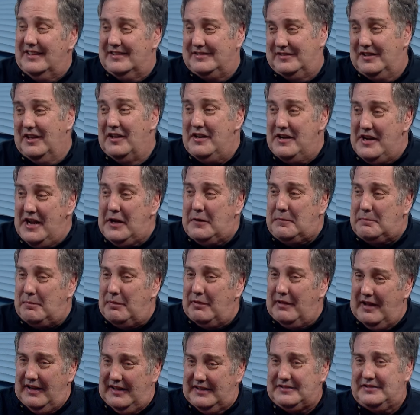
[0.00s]
It's a neat
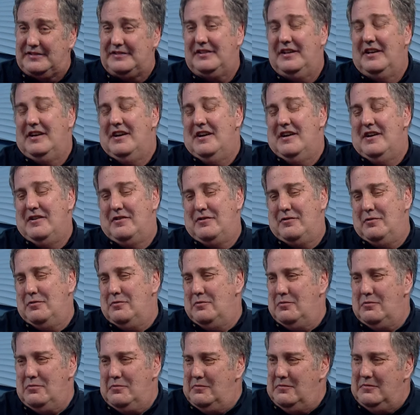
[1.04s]
place
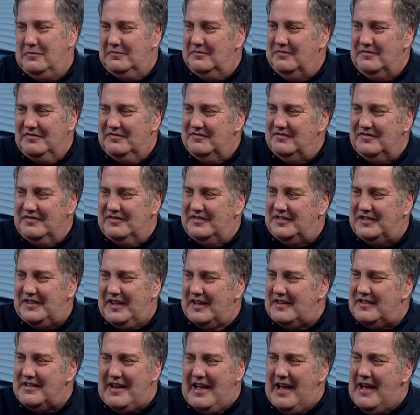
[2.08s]
to
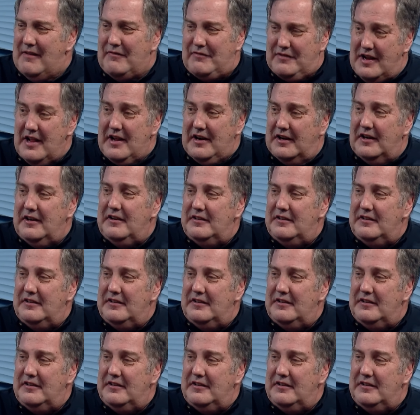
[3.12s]
sit and have dinner.